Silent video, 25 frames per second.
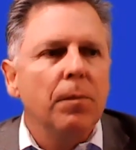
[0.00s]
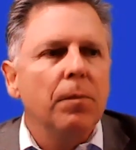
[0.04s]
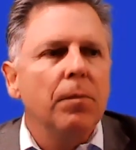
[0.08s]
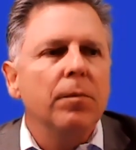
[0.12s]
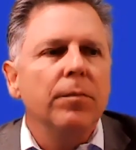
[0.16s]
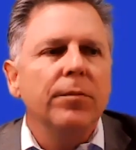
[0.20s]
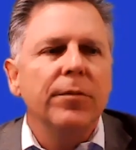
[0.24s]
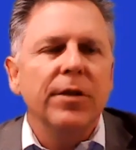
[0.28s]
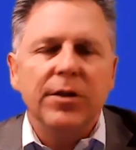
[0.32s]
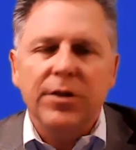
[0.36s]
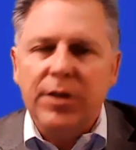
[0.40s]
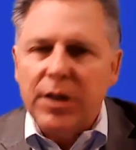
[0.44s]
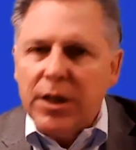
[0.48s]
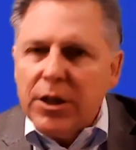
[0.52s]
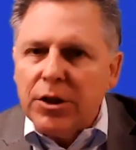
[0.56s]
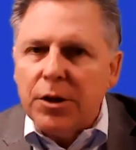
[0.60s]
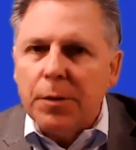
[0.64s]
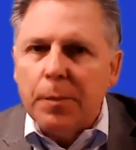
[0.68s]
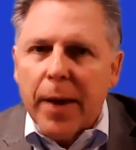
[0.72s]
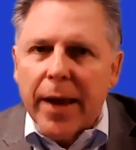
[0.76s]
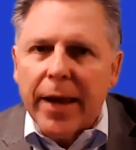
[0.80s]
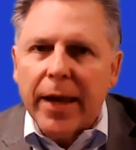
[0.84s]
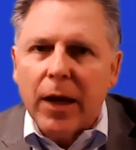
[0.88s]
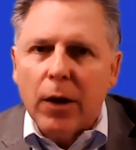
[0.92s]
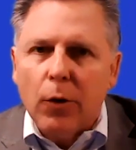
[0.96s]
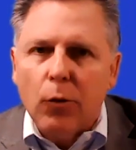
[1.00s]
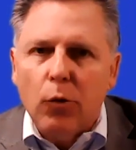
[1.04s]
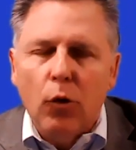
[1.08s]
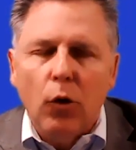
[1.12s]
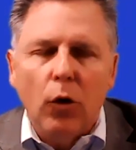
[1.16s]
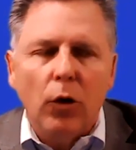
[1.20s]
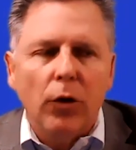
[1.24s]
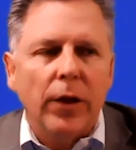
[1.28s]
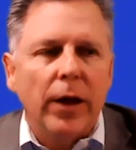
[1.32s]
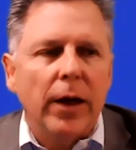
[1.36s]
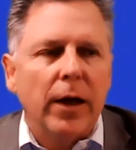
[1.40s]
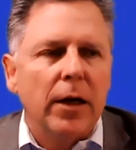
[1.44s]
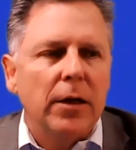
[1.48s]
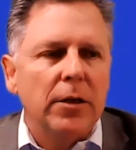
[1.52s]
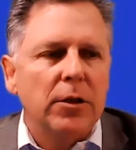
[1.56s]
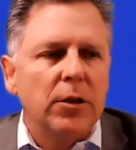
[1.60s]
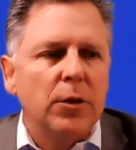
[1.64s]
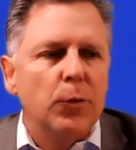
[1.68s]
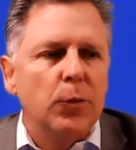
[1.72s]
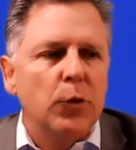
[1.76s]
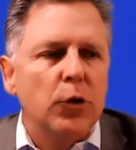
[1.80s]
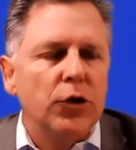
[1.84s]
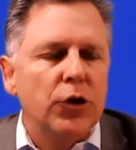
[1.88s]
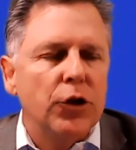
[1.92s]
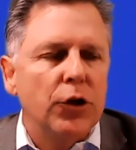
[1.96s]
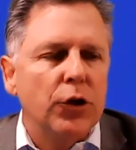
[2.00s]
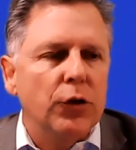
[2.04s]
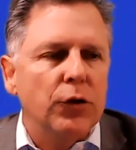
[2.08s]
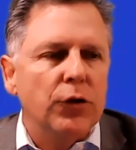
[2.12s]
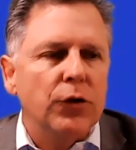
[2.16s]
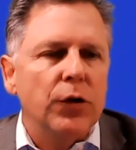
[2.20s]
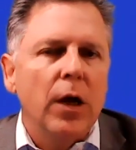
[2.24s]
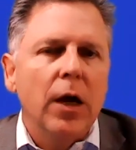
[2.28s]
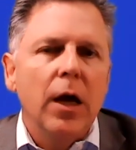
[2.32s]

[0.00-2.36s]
decision-making rule that customers use.